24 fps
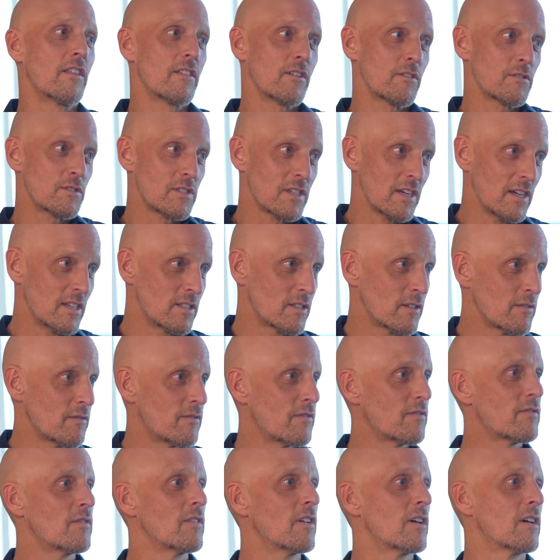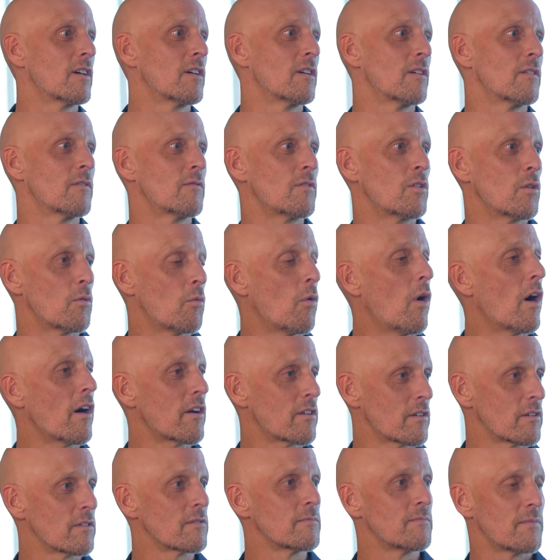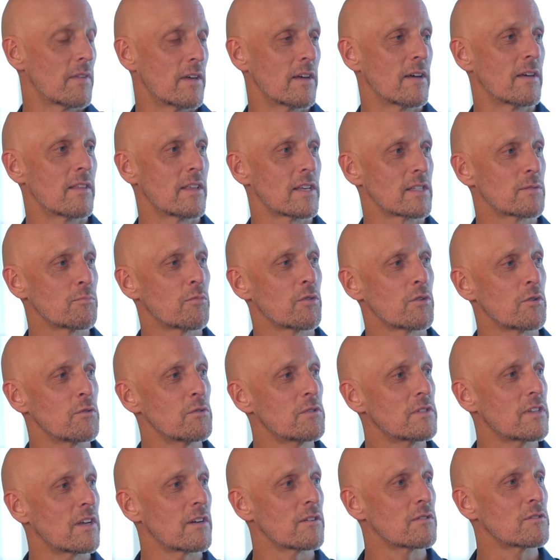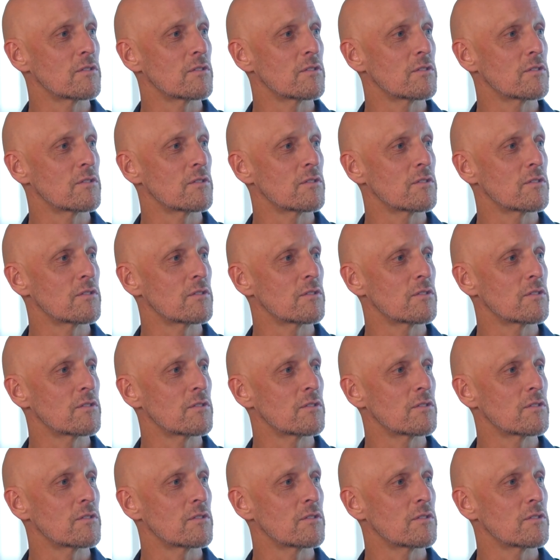There's tons of water that's produced there.